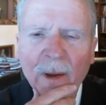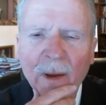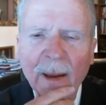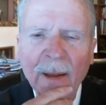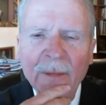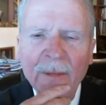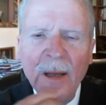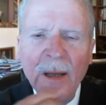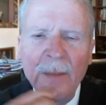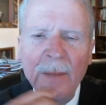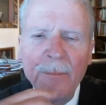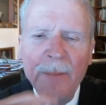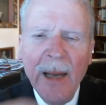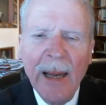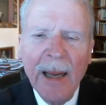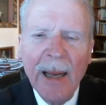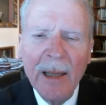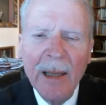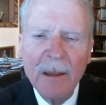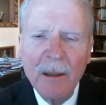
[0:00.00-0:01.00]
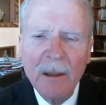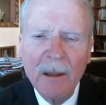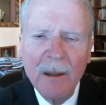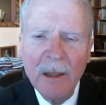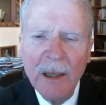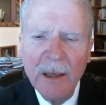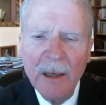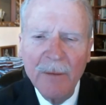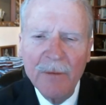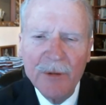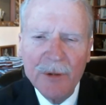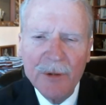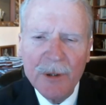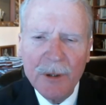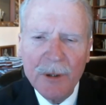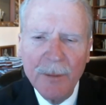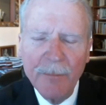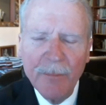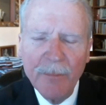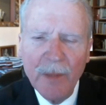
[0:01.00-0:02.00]
and that man
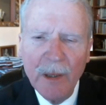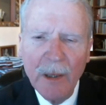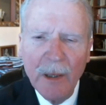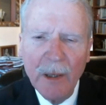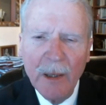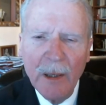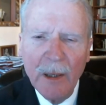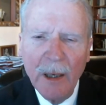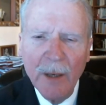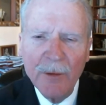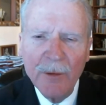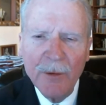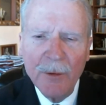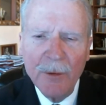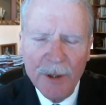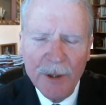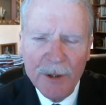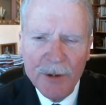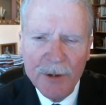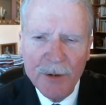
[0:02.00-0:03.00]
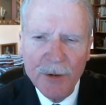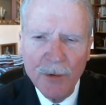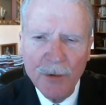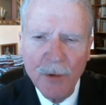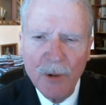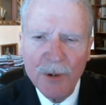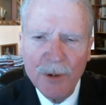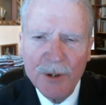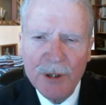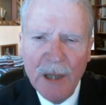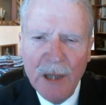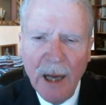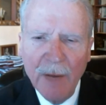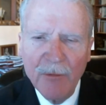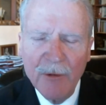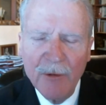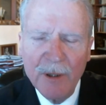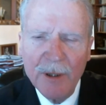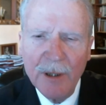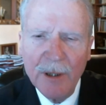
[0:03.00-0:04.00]
lives under this dual
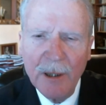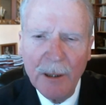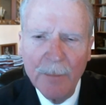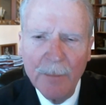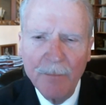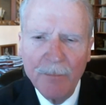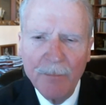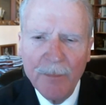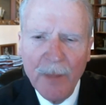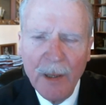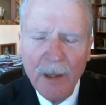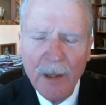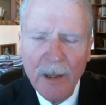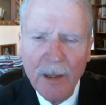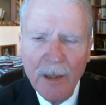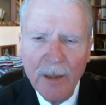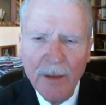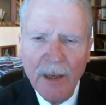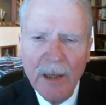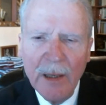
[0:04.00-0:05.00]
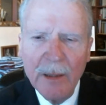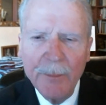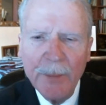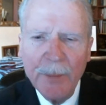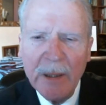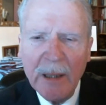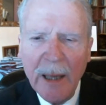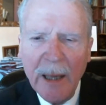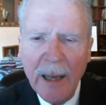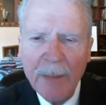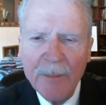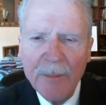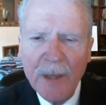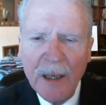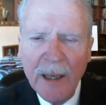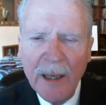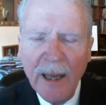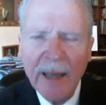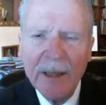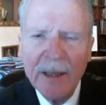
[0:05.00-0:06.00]
sovereignty. And it became
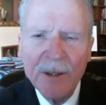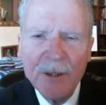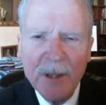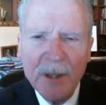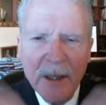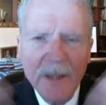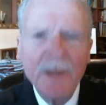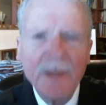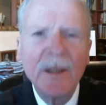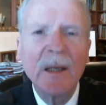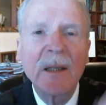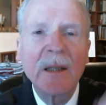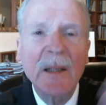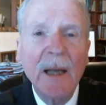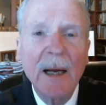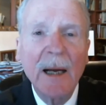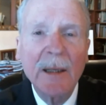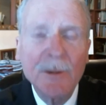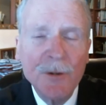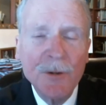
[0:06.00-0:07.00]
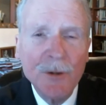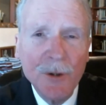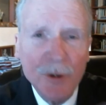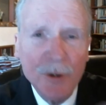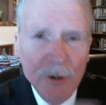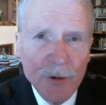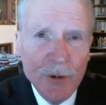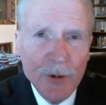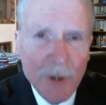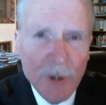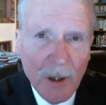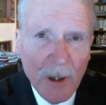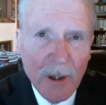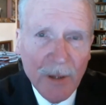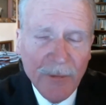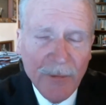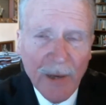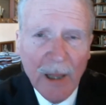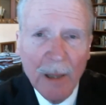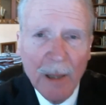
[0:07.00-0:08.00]
the case in the constitutional
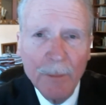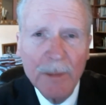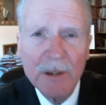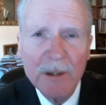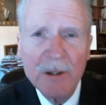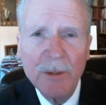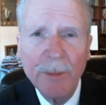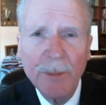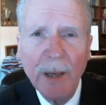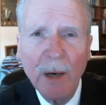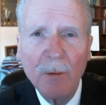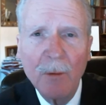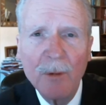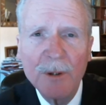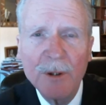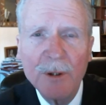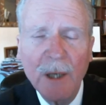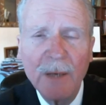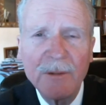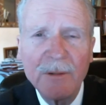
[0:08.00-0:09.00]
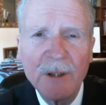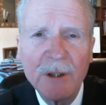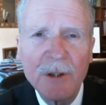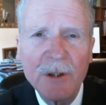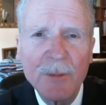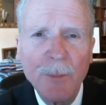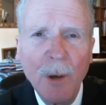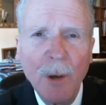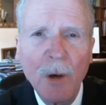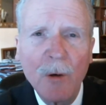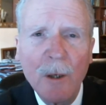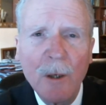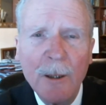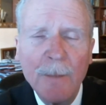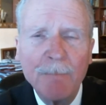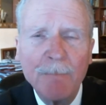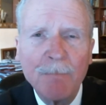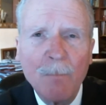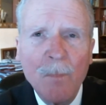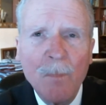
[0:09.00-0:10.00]
developments about which I just spoke,
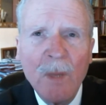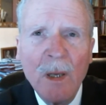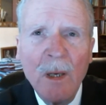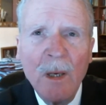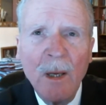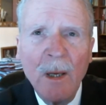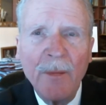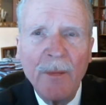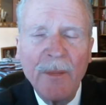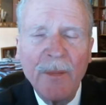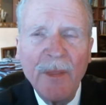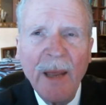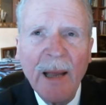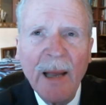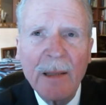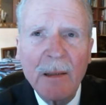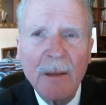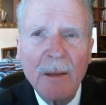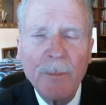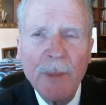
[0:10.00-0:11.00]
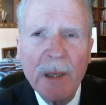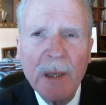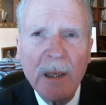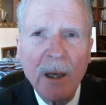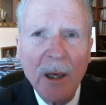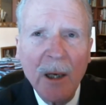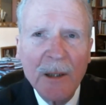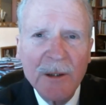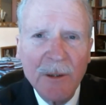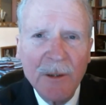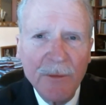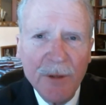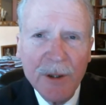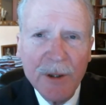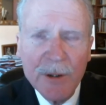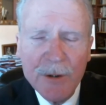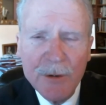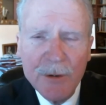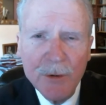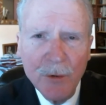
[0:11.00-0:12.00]
that because of
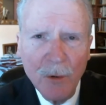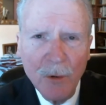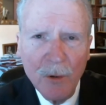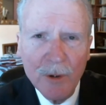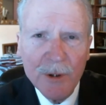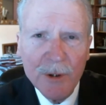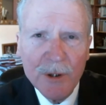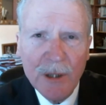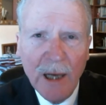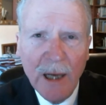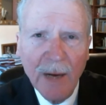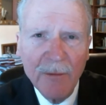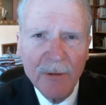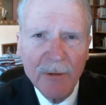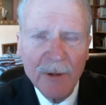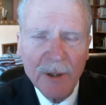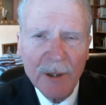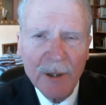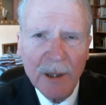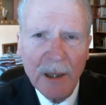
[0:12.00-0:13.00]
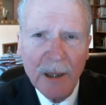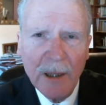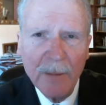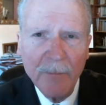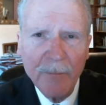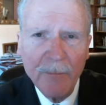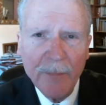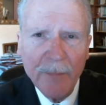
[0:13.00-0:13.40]
this dual sovereignty,